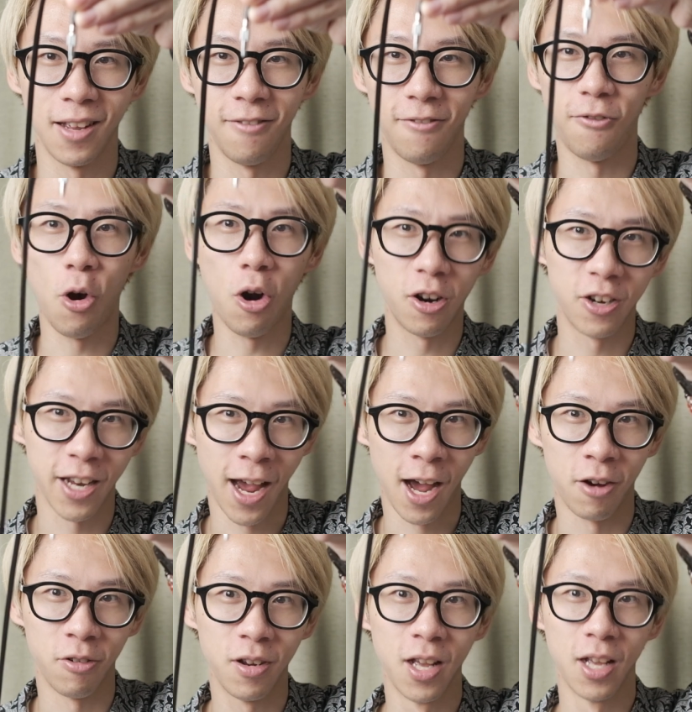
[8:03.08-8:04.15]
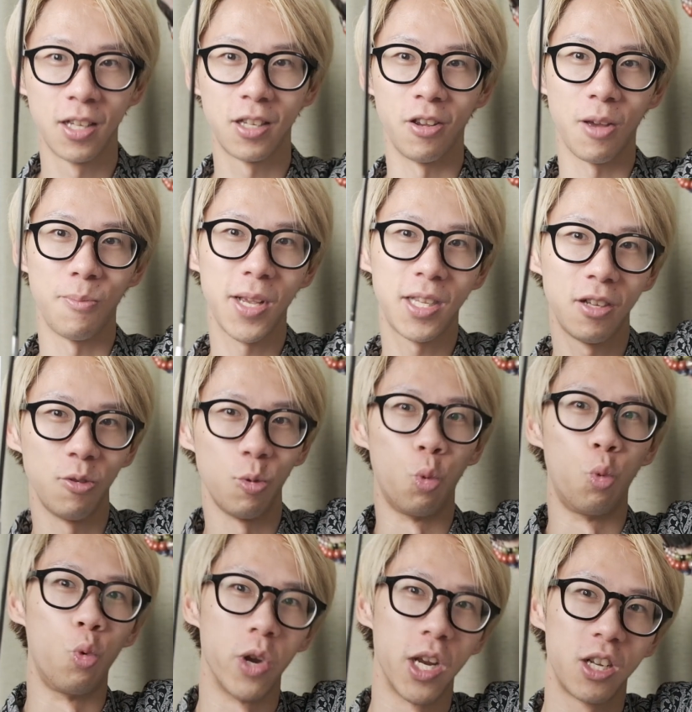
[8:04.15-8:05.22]
far down, so you can basically
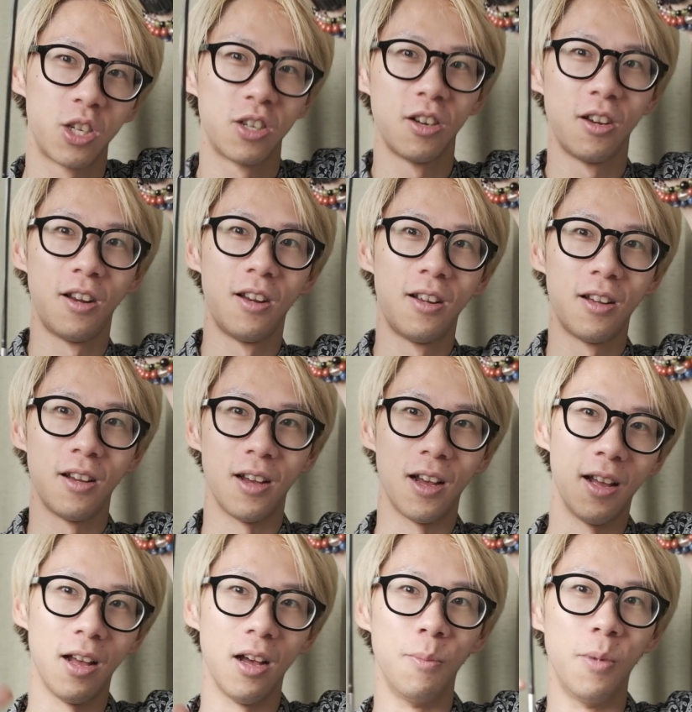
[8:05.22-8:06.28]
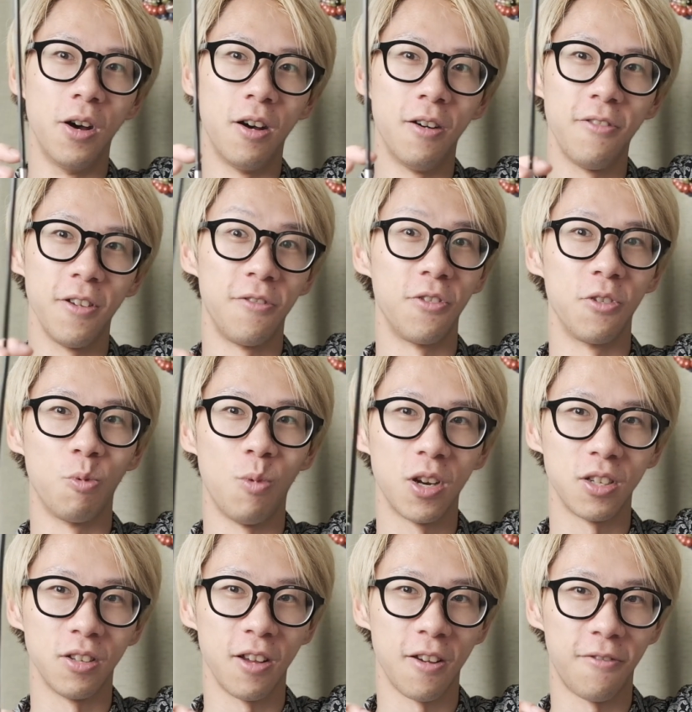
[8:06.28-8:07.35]
reach above if you
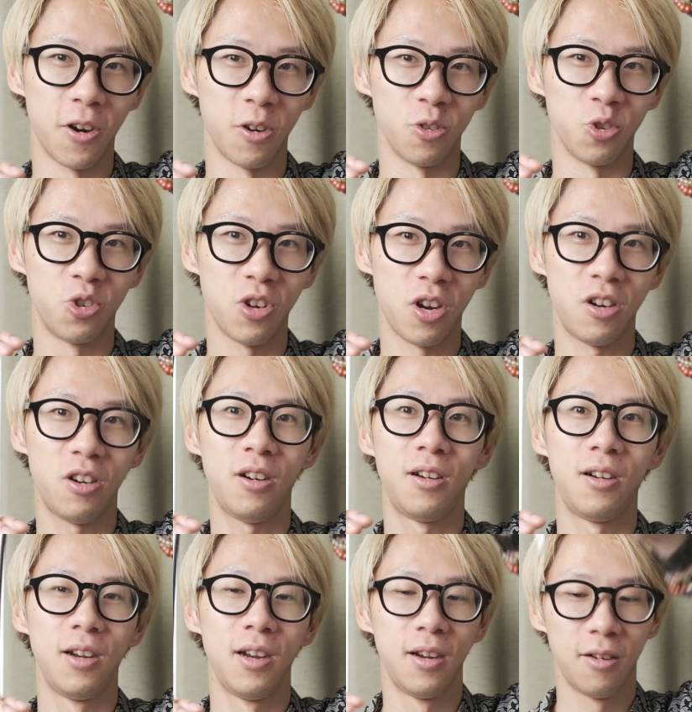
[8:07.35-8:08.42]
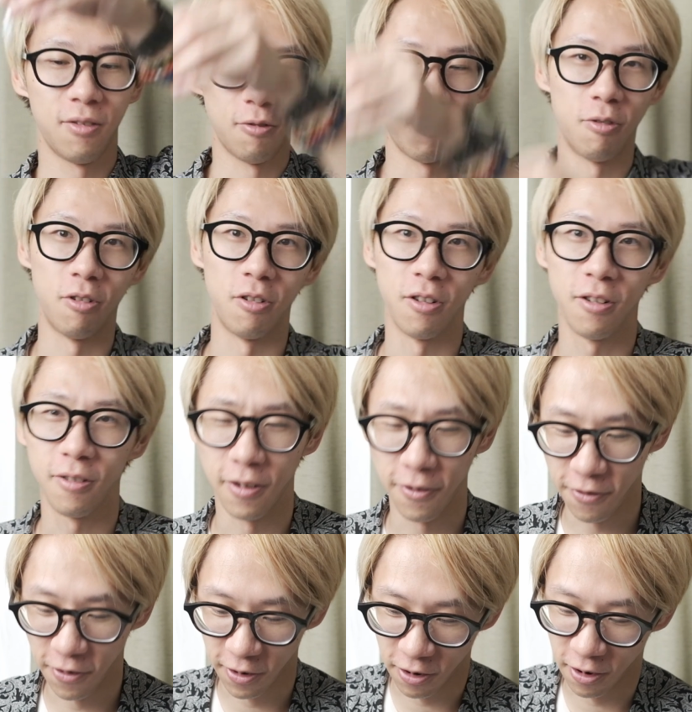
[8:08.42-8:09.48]
want to like fire the shutter. Or
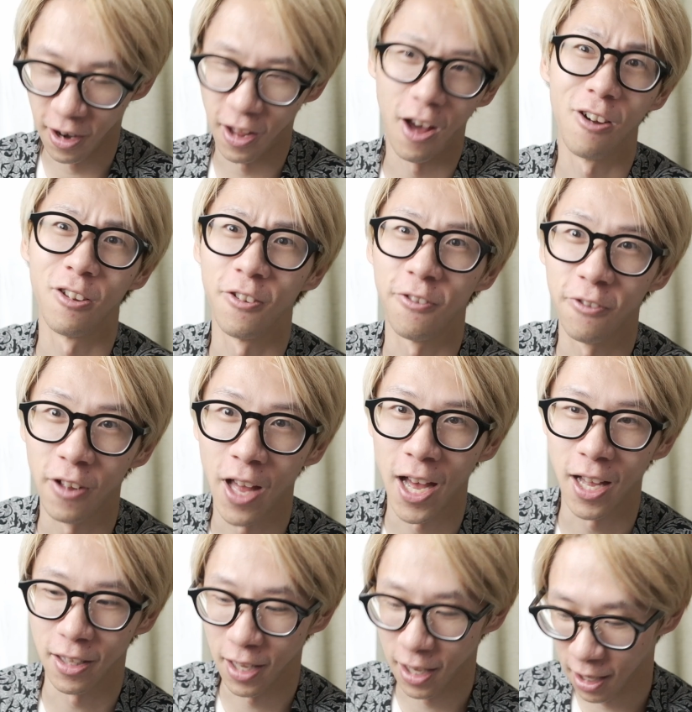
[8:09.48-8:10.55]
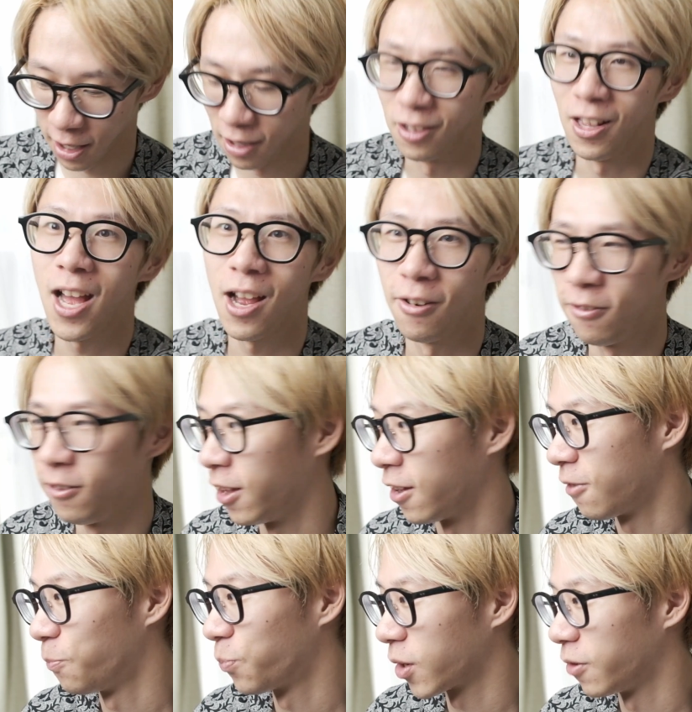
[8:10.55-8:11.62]
if you're on a flat, like
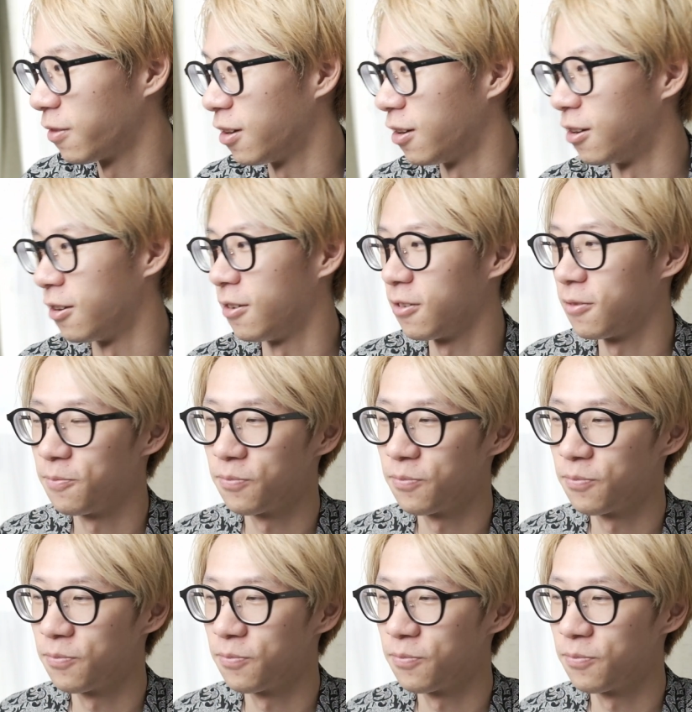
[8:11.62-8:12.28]
we'll call